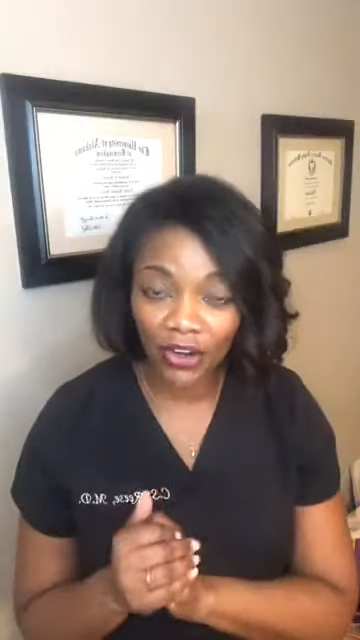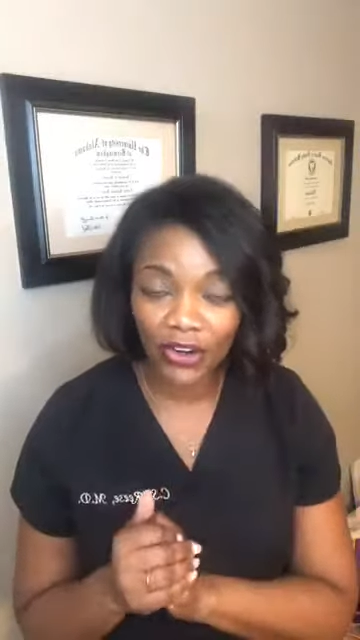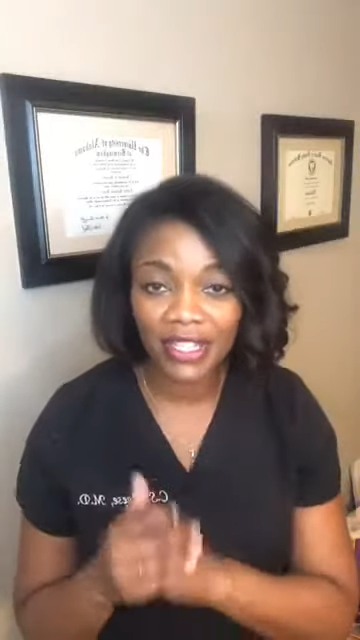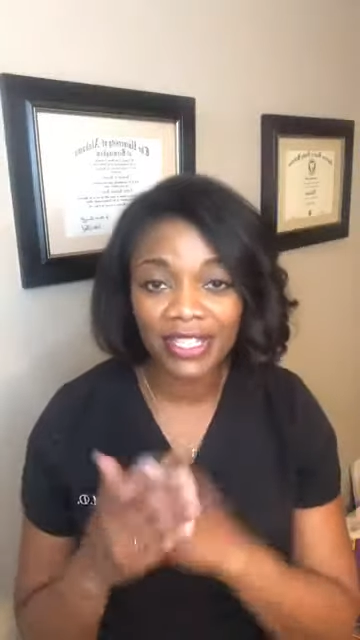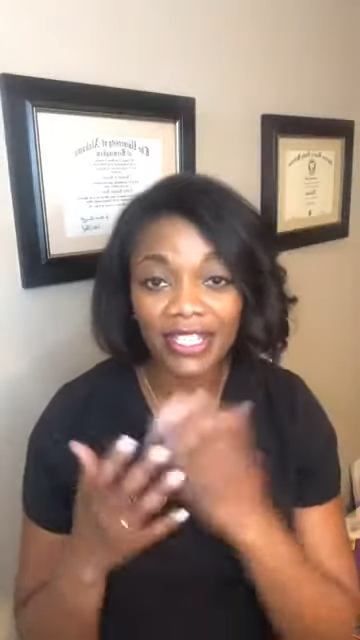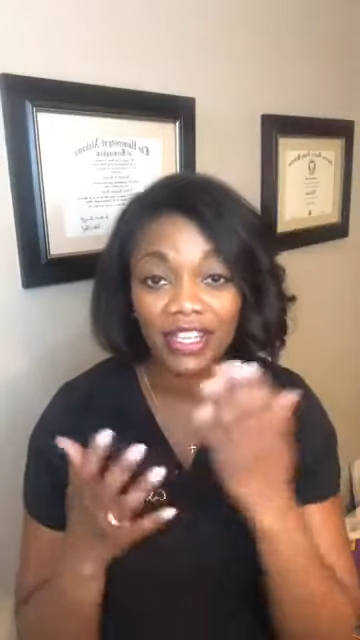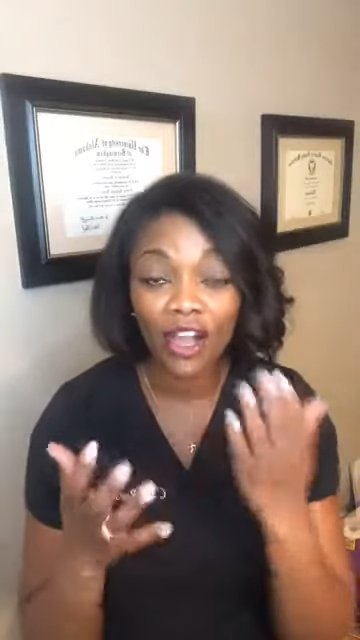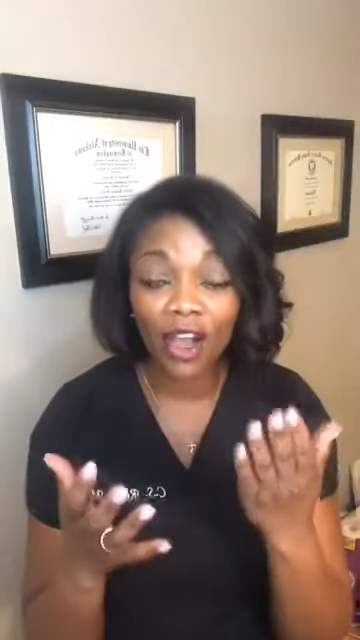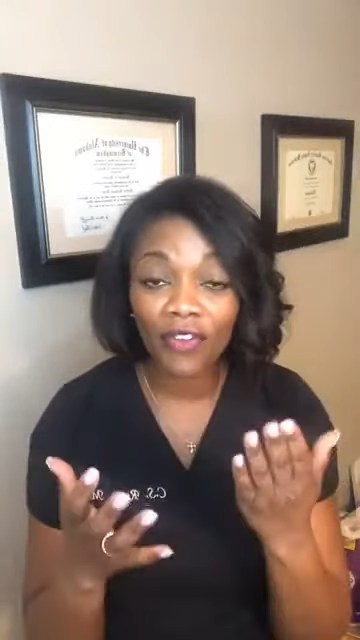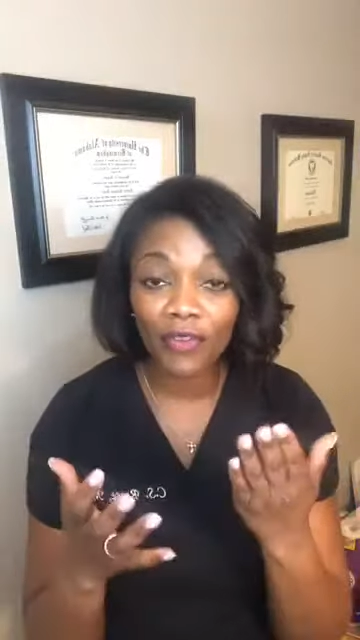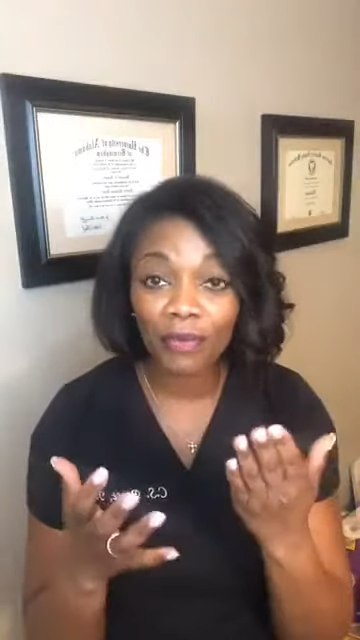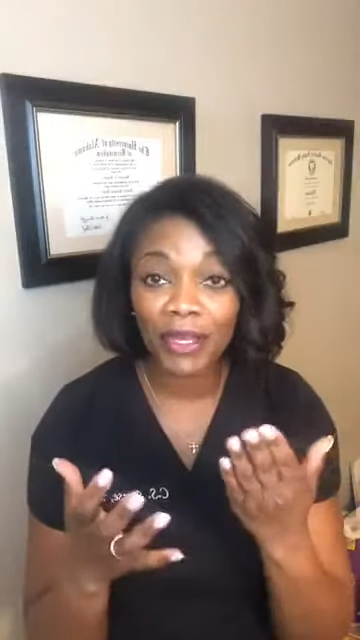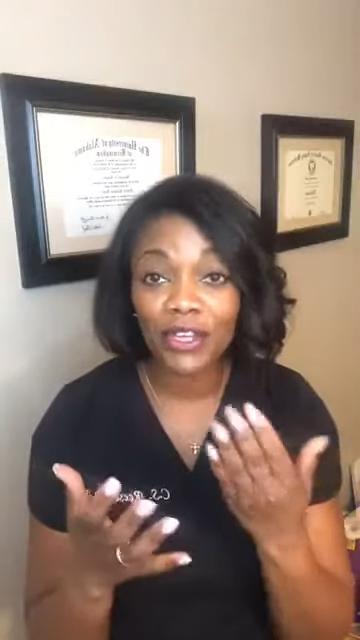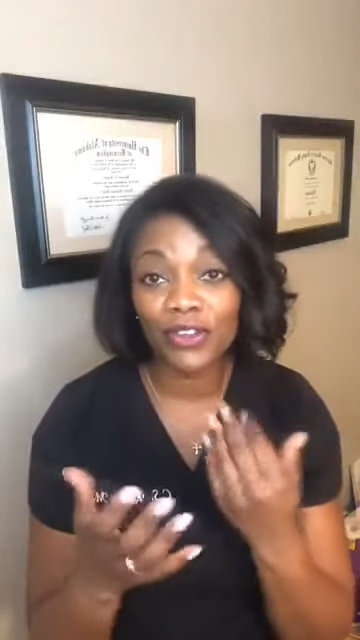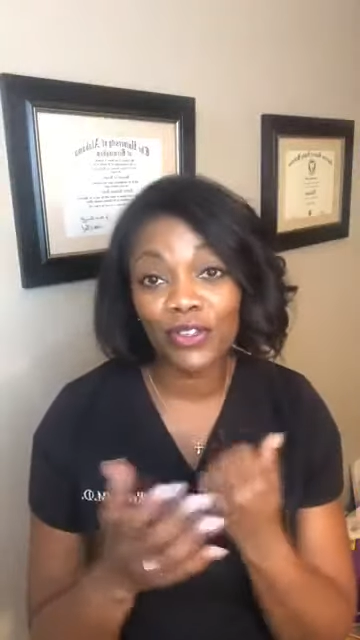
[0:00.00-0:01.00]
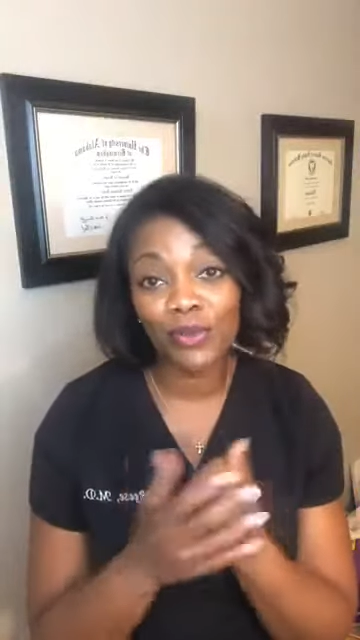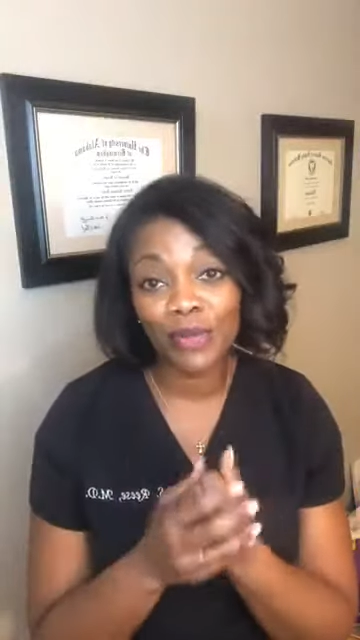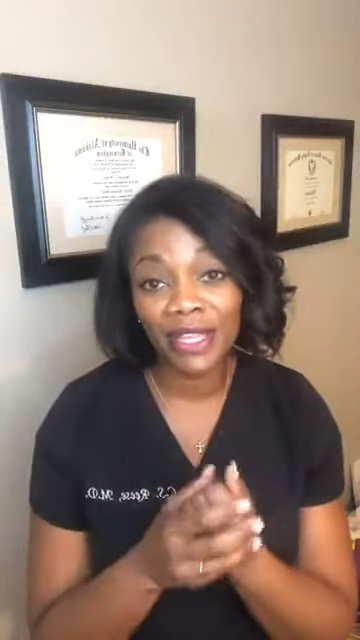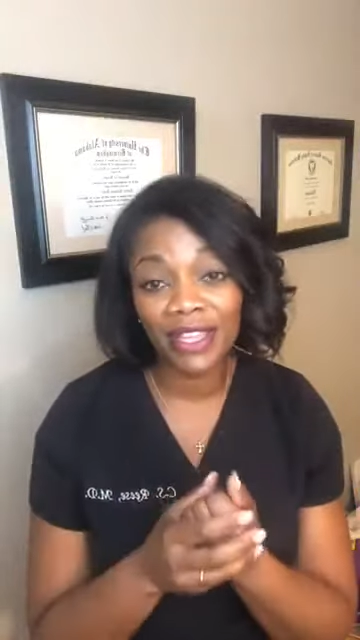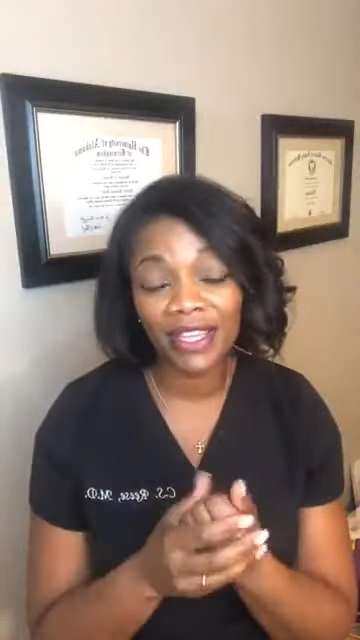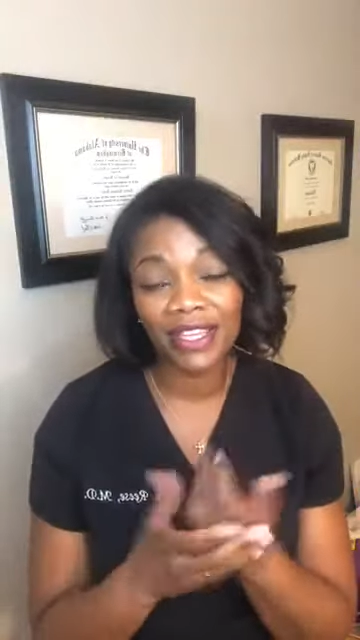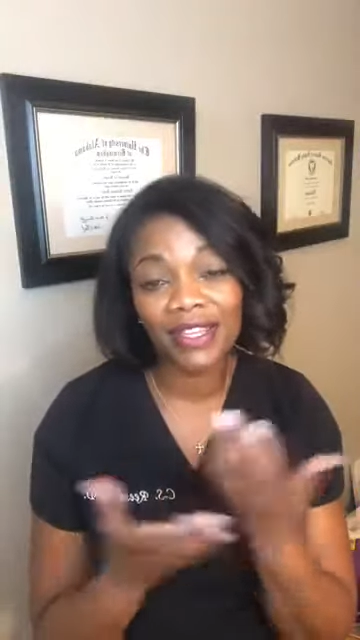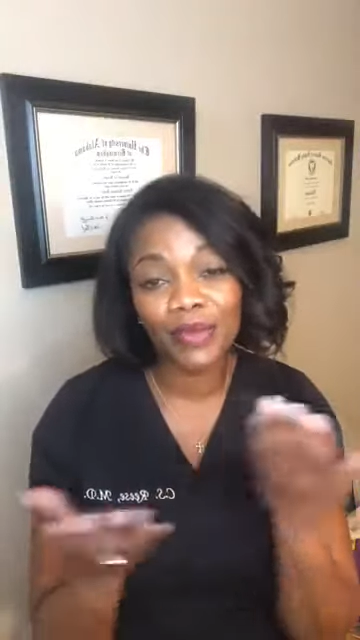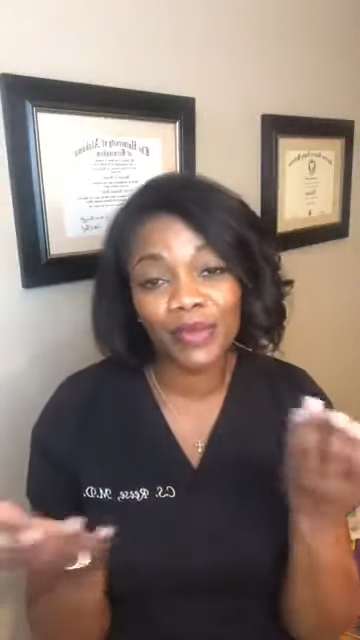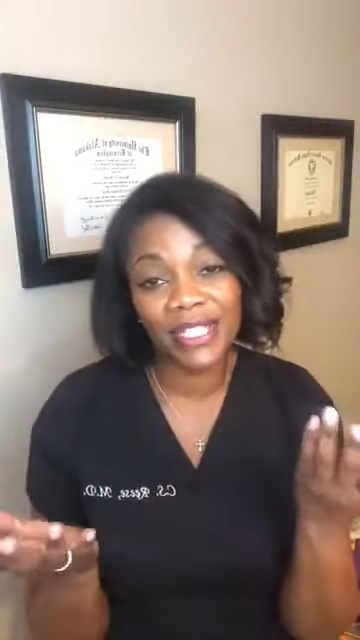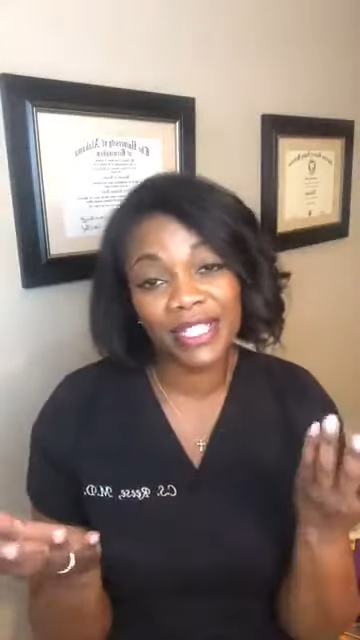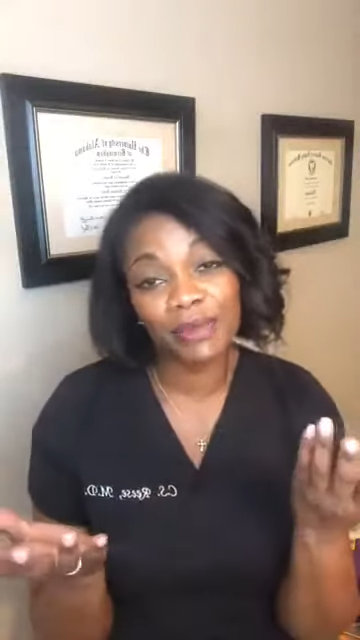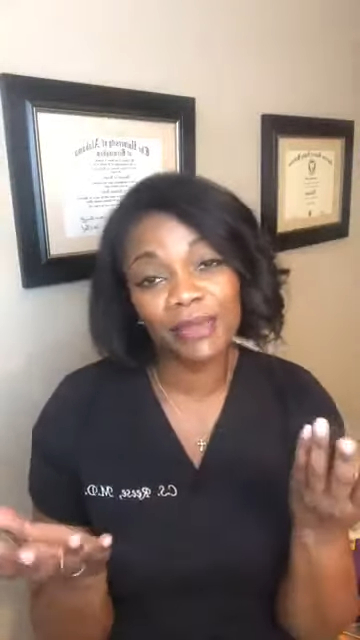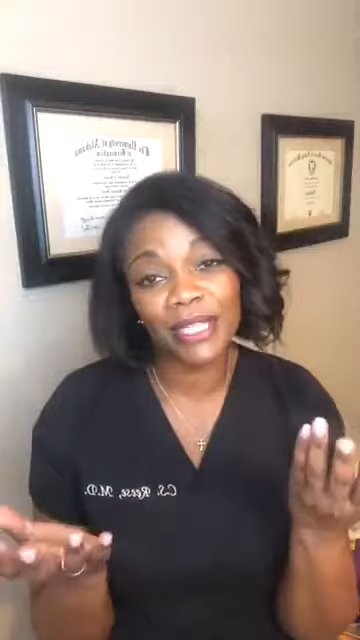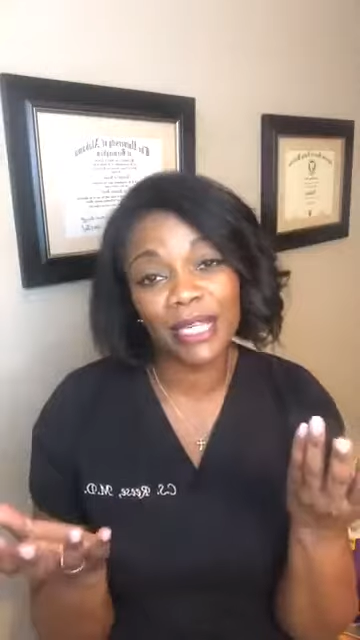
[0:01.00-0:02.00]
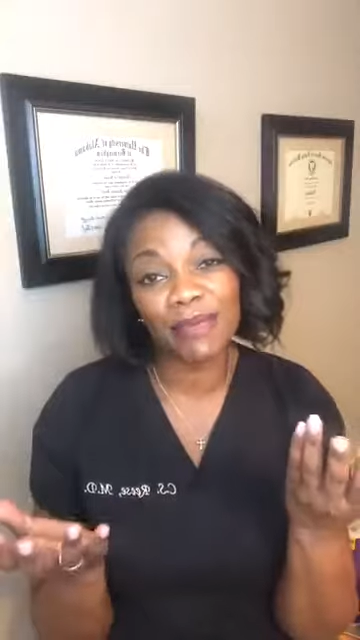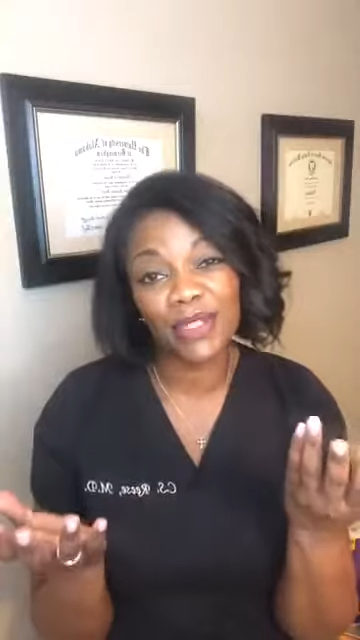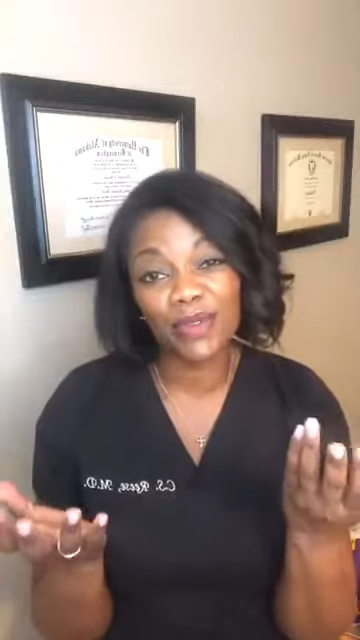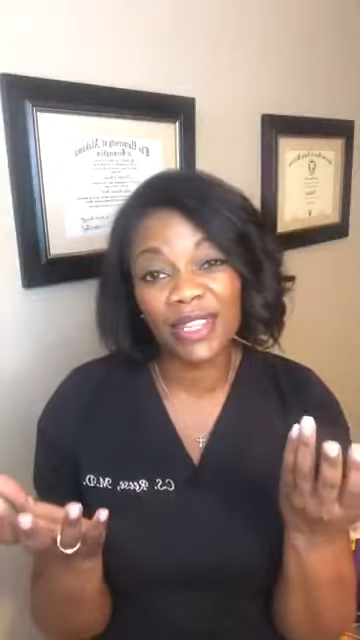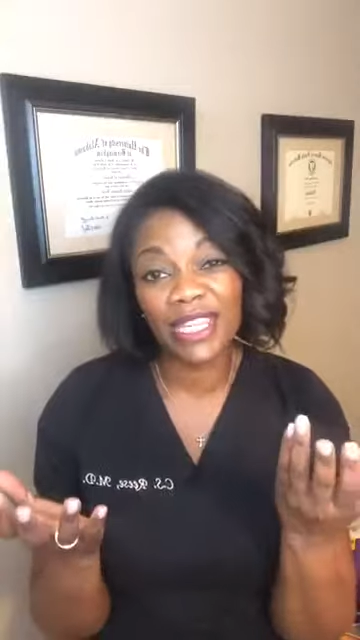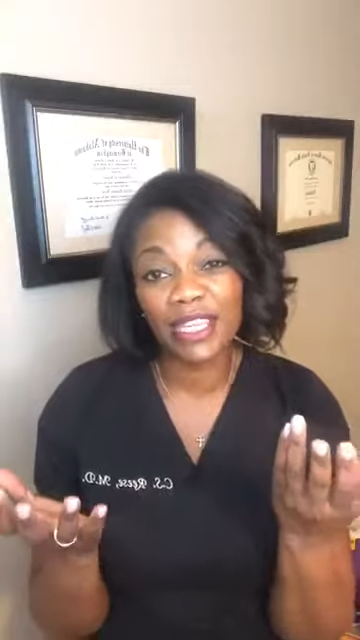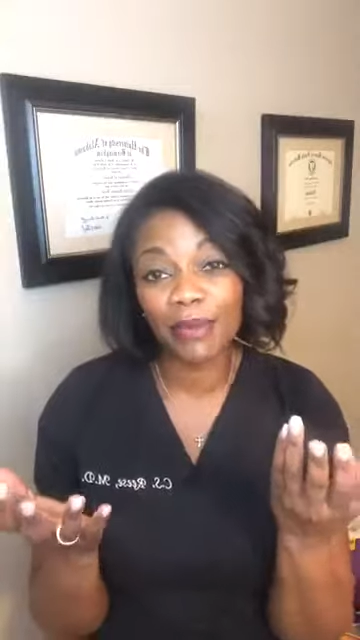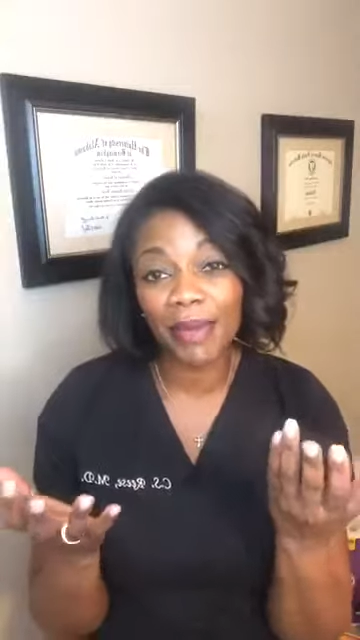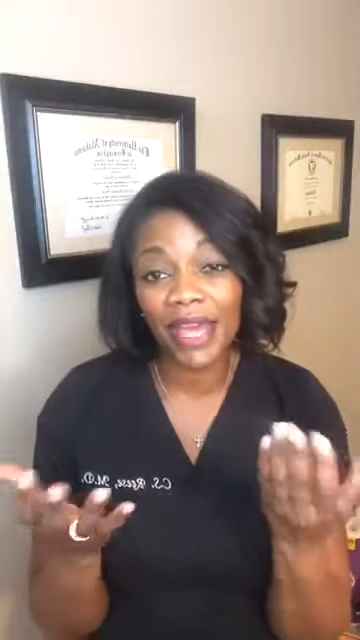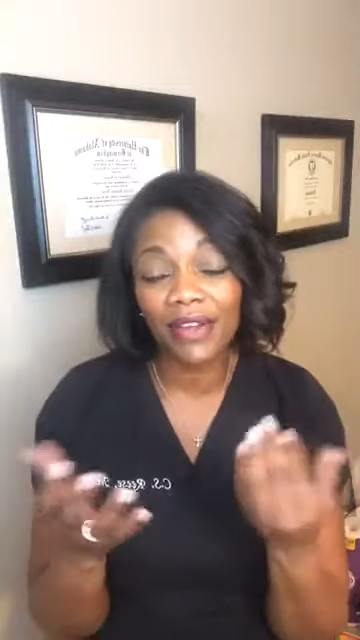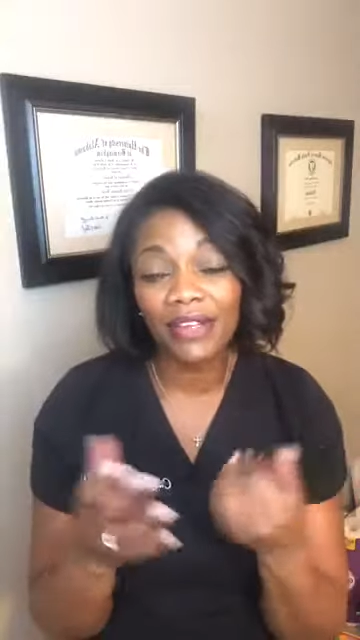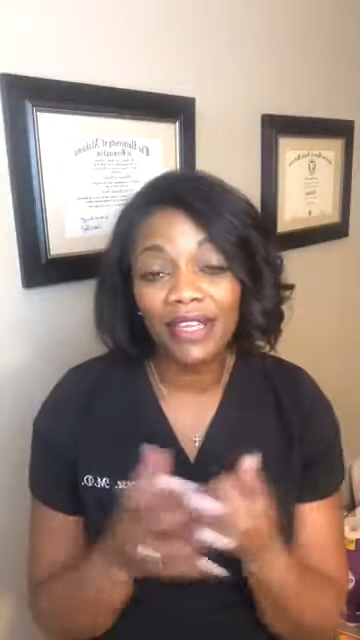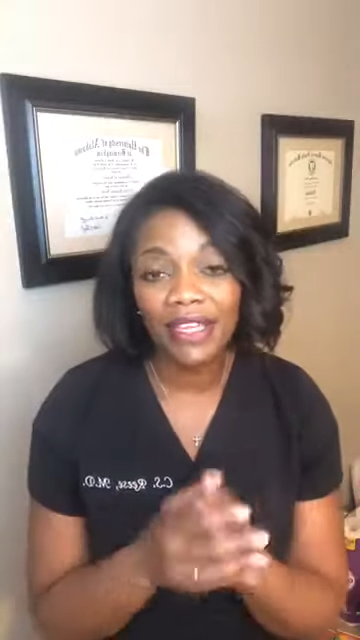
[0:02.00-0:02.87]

because the coffee maker is one thing that we sometimes don't think about.